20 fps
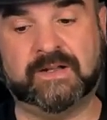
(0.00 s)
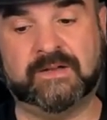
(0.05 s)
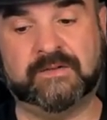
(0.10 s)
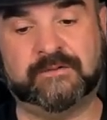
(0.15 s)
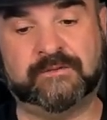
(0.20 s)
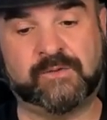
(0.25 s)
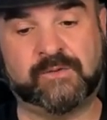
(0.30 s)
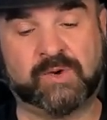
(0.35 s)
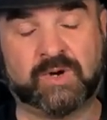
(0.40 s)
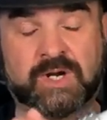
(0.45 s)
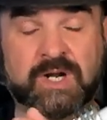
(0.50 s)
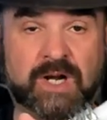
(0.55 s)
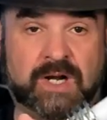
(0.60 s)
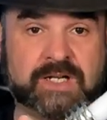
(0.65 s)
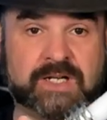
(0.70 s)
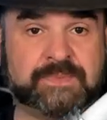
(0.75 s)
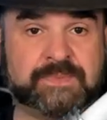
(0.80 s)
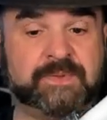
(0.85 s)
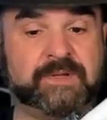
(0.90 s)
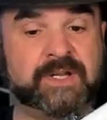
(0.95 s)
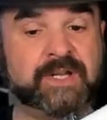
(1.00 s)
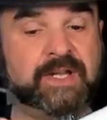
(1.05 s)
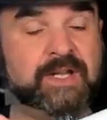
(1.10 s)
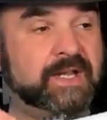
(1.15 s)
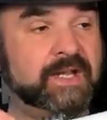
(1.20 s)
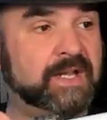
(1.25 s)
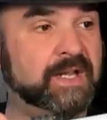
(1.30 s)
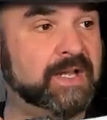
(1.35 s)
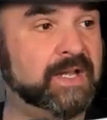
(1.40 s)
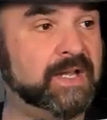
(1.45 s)
For
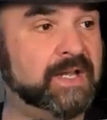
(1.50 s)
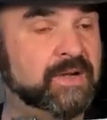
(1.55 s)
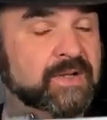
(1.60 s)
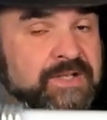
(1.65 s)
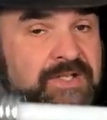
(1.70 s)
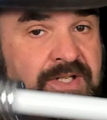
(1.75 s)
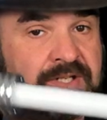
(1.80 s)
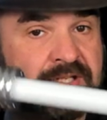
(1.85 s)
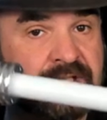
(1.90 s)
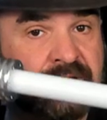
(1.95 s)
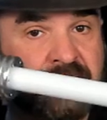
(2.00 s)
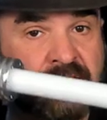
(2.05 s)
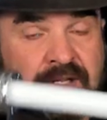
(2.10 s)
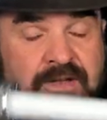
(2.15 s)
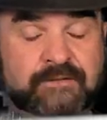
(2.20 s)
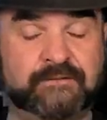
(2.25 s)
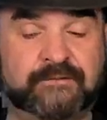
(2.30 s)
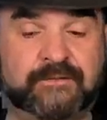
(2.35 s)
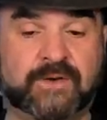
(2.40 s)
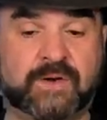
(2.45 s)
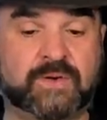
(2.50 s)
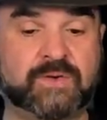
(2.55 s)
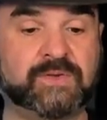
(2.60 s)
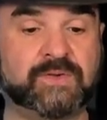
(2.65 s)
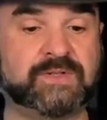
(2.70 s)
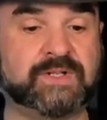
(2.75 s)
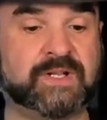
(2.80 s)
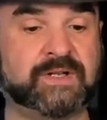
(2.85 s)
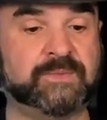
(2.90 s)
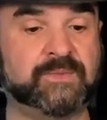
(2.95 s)
cosplay and just taking
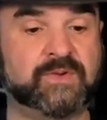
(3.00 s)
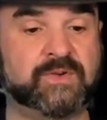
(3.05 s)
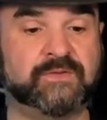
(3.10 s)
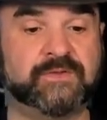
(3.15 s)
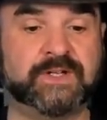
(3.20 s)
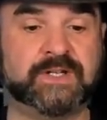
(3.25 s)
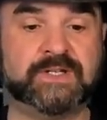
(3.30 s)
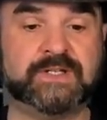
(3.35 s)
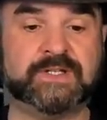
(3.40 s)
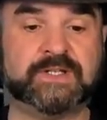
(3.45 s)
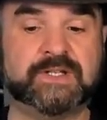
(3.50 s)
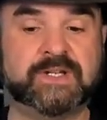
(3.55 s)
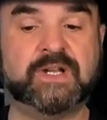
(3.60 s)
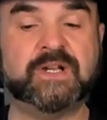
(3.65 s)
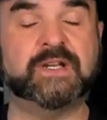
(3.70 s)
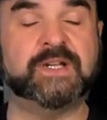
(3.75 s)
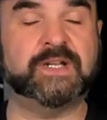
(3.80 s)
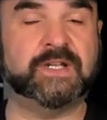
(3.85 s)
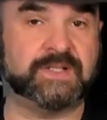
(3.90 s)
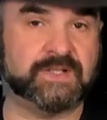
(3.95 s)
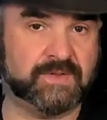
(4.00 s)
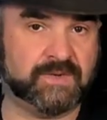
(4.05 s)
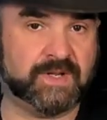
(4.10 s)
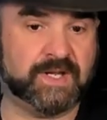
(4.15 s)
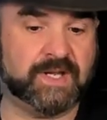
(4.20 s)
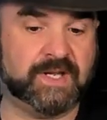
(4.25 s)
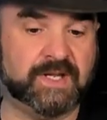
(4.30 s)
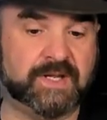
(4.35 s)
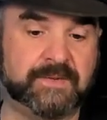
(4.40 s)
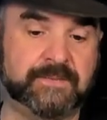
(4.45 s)
photos and movies, it's
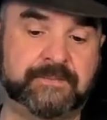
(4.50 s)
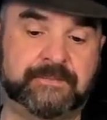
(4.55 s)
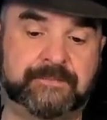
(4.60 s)
okay.